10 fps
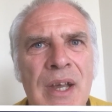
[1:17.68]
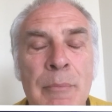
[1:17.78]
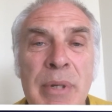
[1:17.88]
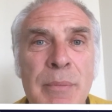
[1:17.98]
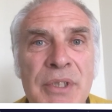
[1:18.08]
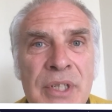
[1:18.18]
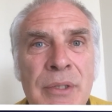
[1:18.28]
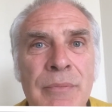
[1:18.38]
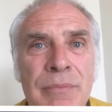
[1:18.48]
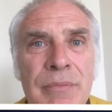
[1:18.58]
And people
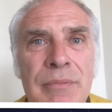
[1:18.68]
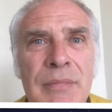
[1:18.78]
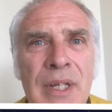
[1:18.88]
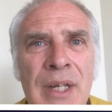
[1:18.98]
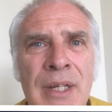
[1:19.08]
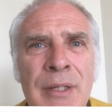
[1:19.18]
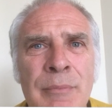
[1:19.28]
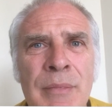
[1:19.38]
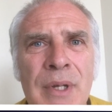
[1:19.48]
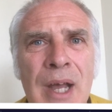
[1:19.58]
do,
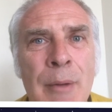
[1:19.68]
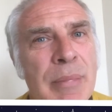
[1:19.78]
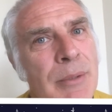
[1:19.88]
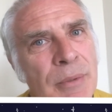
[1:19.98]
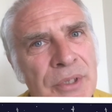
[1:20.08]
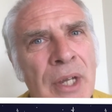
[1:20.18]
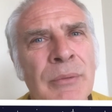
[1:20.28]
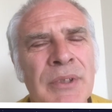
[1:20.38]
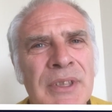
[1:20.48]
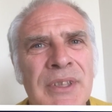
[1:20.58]
and people
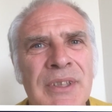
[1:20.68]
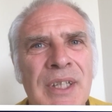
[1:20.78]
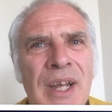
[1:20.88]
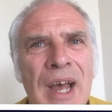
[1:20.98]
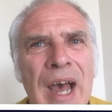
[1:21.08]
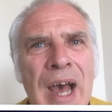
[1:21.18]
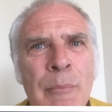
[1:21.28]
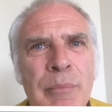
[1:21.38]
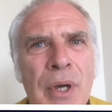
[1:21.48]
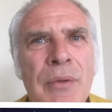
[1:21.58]
don't.
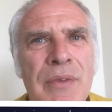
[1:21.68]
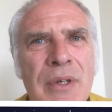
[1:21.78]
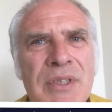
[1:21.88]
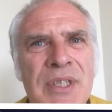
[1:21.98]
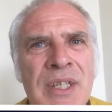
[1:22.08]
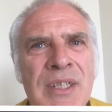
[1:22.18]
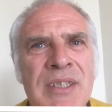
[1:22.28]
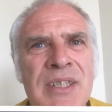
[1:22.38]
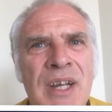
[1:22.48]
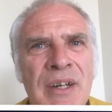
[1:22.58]
And both those
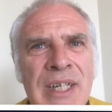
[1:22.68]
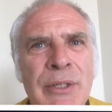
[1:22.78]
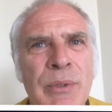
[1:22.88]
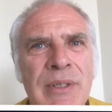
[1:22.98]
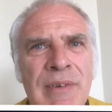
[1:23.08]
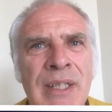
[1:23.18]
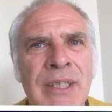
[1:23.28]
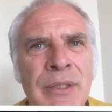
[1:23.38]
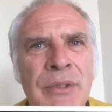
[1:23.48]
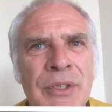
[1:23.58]
things are equally
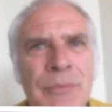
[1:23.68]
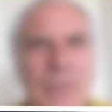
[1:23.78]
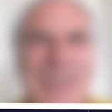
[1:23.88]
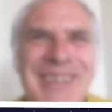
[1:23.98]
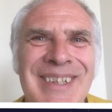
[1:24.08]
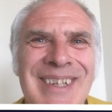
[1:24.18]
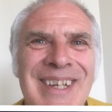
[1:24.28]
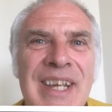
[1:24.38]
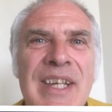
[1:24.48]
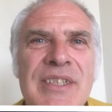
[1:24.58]
valued.
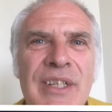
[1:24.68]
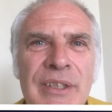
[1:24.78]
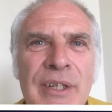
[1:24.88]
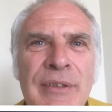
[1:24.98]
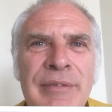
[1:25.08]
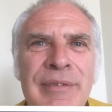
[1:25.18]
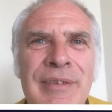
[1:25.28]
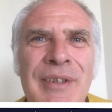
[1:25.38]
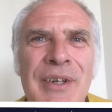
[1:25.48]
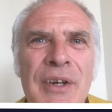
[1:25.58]
It is the love
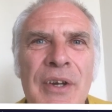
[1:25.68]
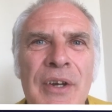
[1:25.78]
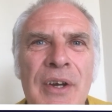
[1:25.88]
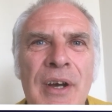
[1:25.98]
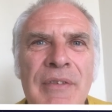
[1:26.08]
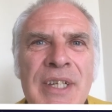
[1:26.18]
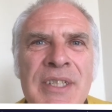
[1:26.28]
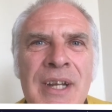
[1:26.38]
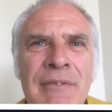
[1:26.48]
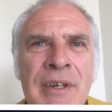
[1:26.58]
of
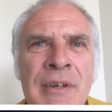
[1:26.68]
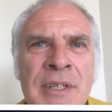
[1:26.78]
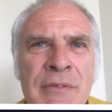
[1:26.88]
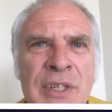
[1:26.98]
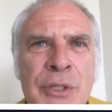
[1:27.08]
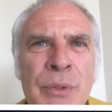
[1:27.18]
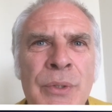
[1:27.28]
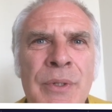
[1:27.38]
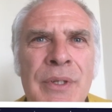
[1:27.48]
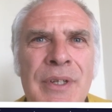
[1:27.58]
each and every
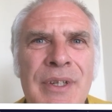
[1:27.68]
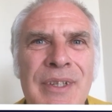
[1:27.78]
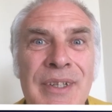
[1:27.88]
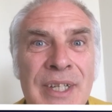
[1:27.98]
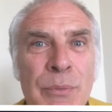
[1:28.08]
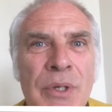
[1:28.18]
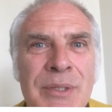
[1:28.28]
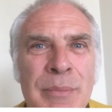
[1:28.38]
individual that is what's